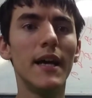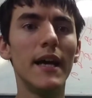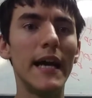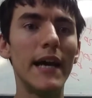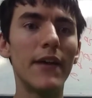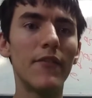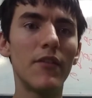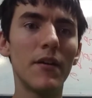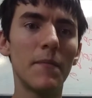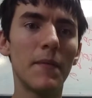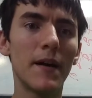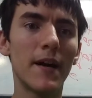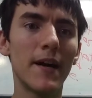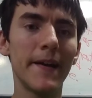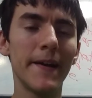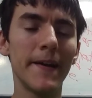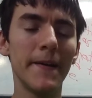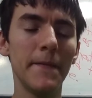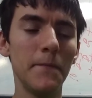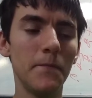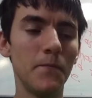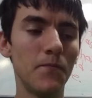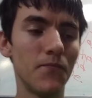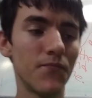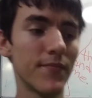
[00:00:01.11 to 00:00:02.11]
Hey everybody,
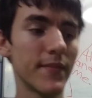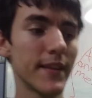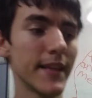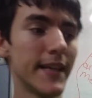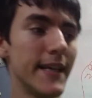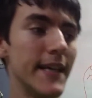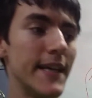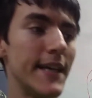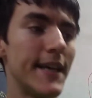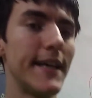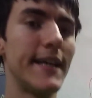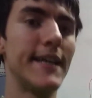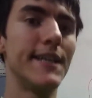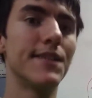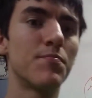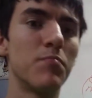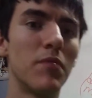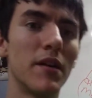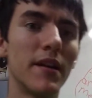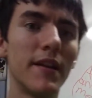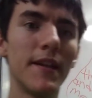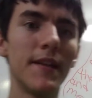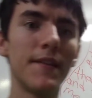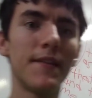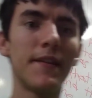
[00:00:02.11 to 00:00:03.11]
it's
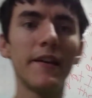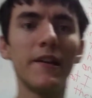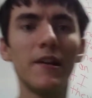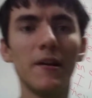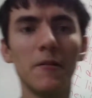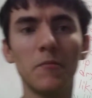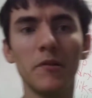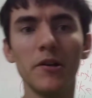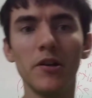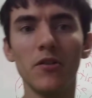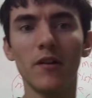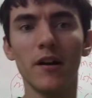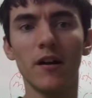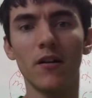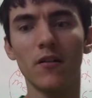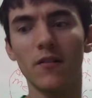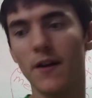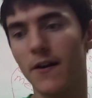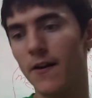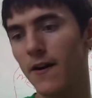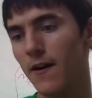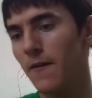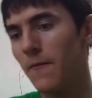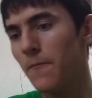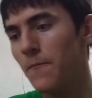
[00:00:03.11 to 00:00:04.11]
Brendan TWL
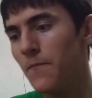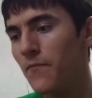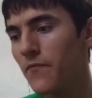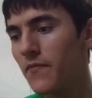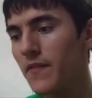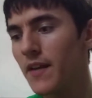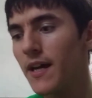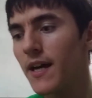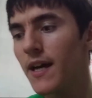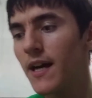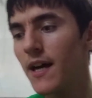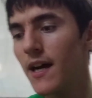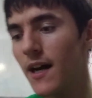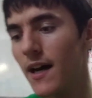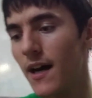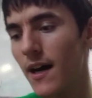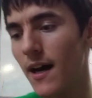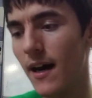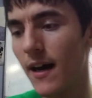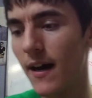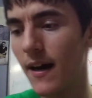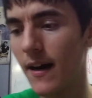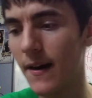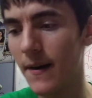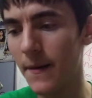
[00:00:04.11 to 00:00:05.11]
here.
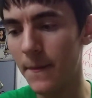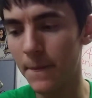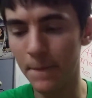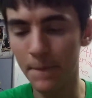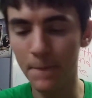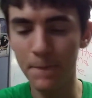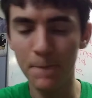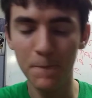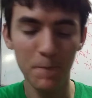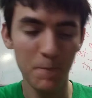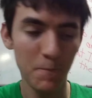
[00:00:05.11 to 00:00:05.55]
Um,